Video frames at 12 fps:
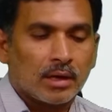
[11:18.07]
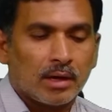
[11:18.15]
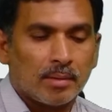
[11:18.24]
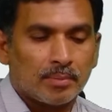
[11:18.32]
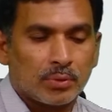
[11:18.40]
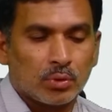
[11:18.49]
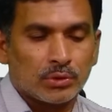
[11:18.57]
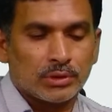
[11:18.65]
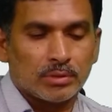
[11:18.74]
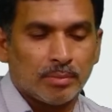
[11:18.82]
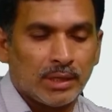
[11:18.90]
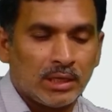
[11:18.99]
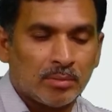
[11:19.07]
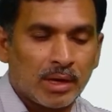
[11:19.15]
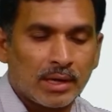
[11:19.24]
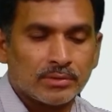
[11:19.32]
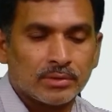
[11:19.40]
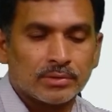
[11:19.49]
Approach
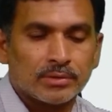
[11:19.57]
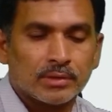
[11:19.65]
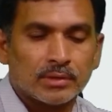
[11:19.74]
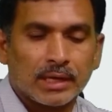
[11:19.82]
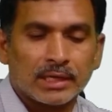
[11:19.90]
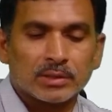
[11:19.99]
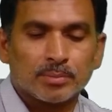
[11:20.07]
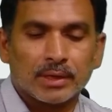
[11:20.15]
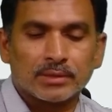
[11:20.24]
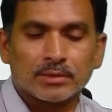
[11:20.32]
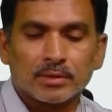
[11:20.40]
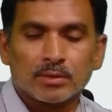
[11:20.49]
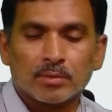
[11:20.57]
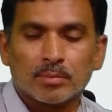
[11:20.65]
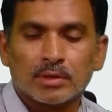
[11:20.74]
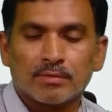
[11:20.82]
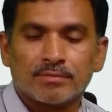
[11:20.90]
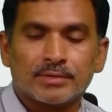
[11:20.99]
minimizes the expected
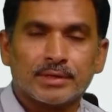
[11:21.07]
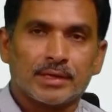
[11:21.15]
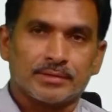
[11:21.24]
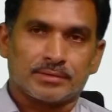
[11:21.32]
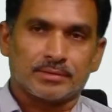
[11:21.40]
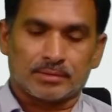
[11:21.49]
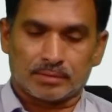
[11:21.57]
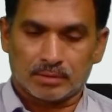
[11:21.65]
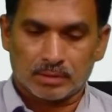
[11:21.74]
number of tests.